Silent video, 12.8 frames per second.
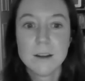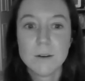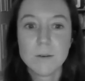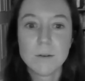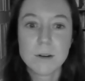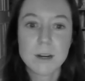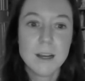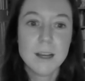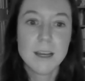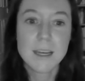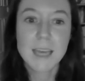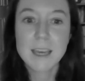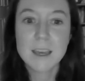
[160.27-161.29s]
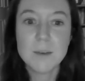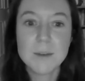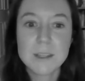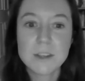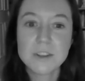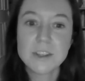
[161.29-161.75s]
or kick you in
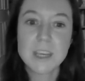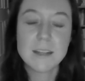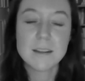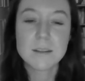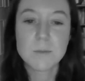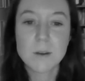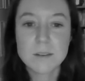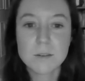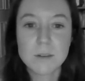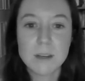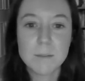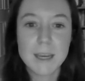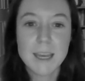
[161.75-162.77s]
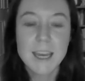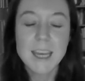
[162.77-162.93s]
the shins while screaming,